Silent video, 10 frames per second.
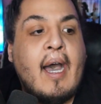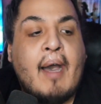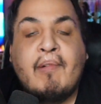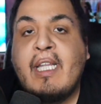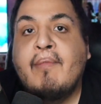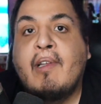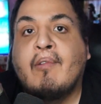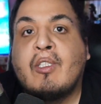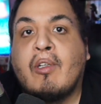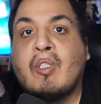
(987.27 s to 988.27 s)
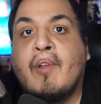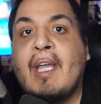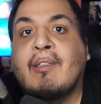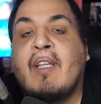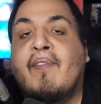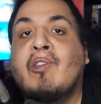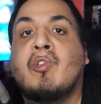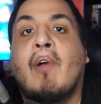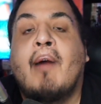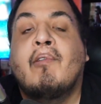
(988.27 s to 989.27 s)
I believe it was also announced that
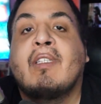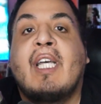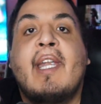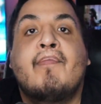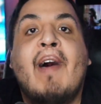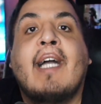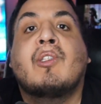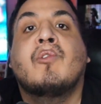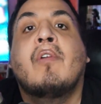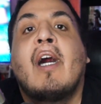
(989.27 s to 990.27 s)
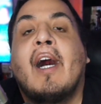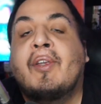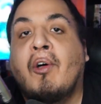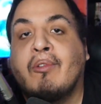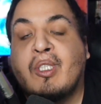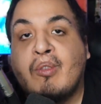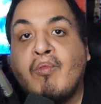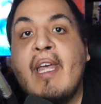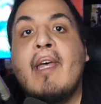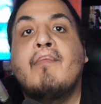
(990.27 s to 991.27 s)
Futurama was headed back to Adult
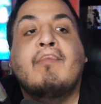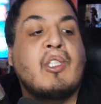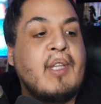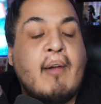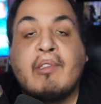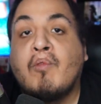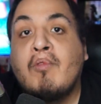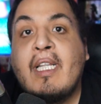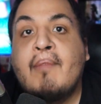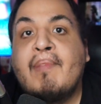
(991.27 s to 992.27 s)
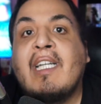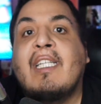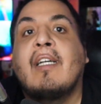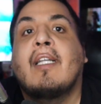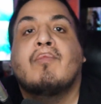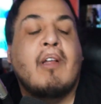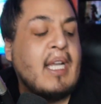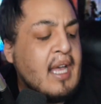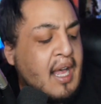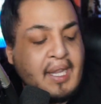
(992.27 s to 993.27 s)
Swim. So that was a really big deal as well.
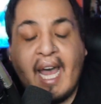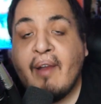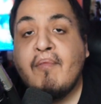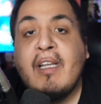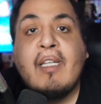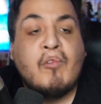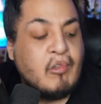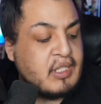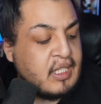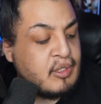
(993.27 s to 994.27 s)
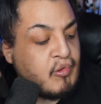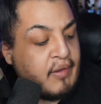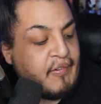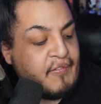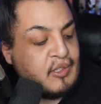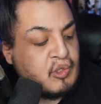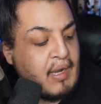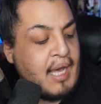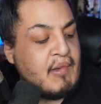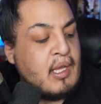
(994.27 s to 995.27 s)
Like, a lot of really cool things going for
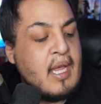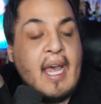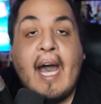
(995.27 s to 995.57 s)
Futurama.